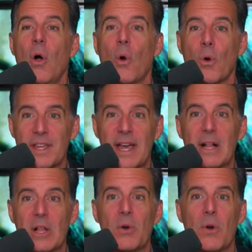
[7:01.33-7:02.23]
or
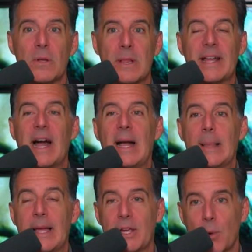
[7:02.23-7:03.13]
yellow or like
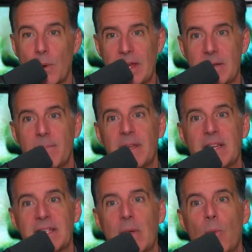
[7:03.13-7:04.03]
highlight green
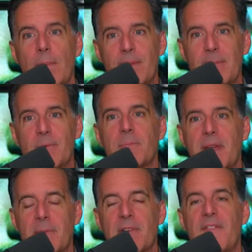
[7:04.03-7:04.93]
because they want people to be
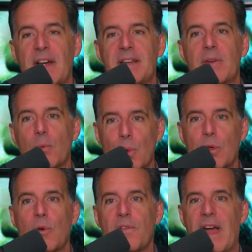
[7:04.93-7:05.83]
able to find it
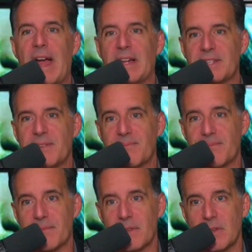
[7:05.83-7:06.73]
real fast.
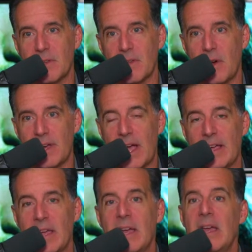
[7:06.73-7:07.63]

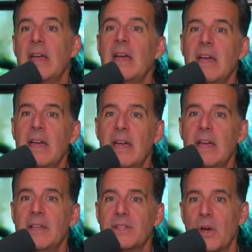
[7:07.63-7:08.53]
Okay.
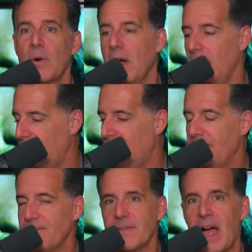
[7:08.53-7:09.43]
So
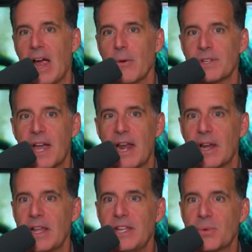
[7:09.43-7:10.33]
um, Ironwood's got
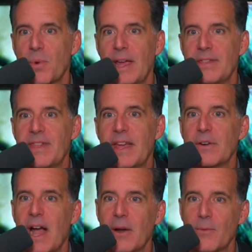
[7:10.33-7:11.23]
it. He's right. They are
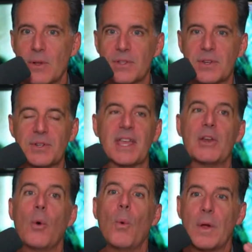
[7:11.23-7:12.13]
not realtors. They
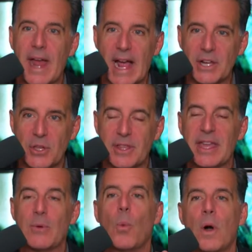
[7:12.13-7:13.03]
don't want to actually,
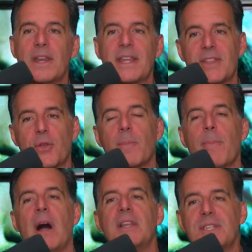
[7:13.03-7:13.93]
They want to get their
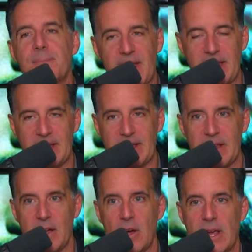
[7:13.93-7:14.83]
bonds paid.
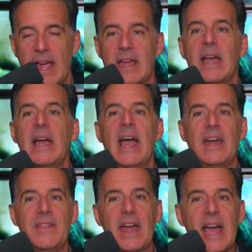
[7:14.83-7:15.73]
Okay.
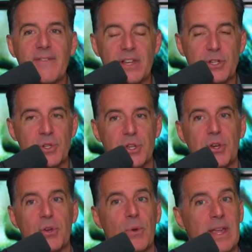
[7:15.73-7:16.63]
And they have interest
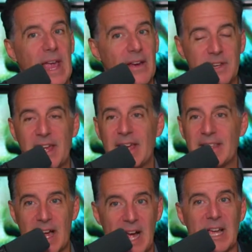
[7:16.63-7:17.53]
accruing every day at
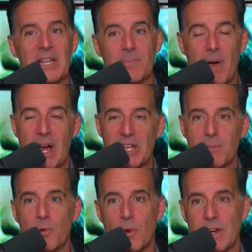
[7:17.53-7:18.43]
the highest
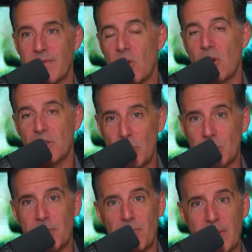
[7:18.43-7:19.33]
possible rate of loss,
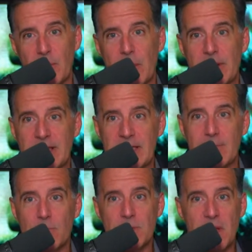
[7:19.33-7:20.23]
usually probably around
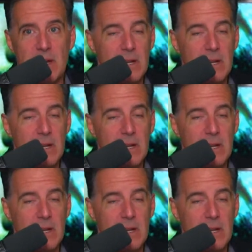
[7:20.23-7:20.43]
18%.